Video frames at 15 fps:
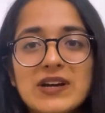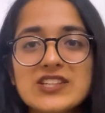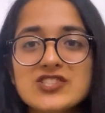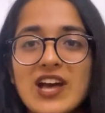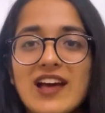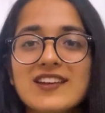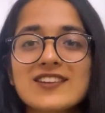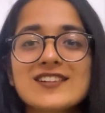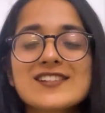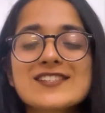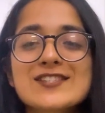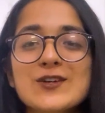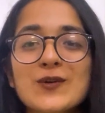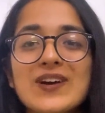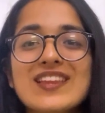to my
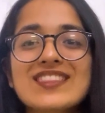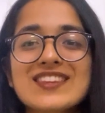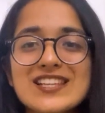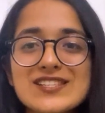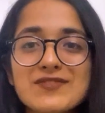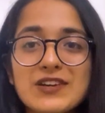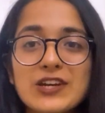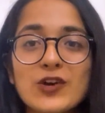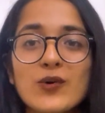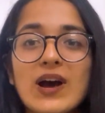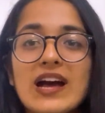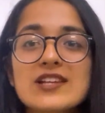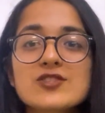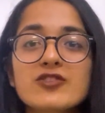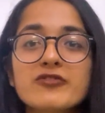channel. So in this
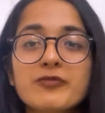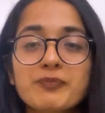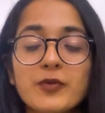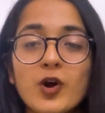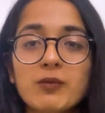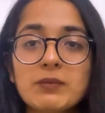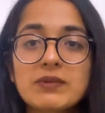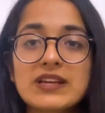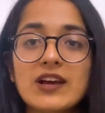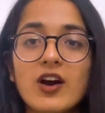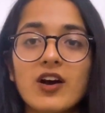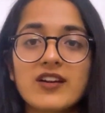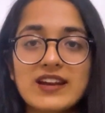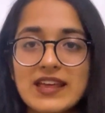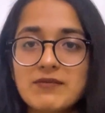video, as you
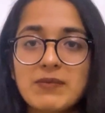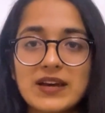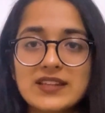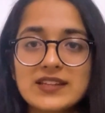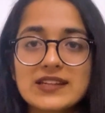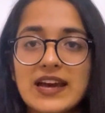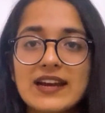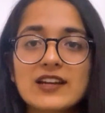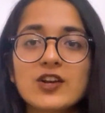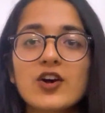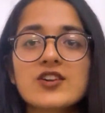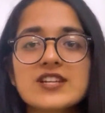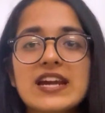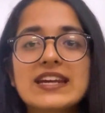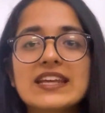probably read by the title
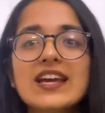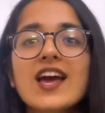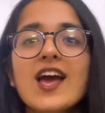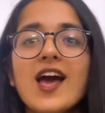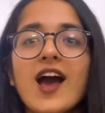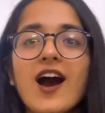already,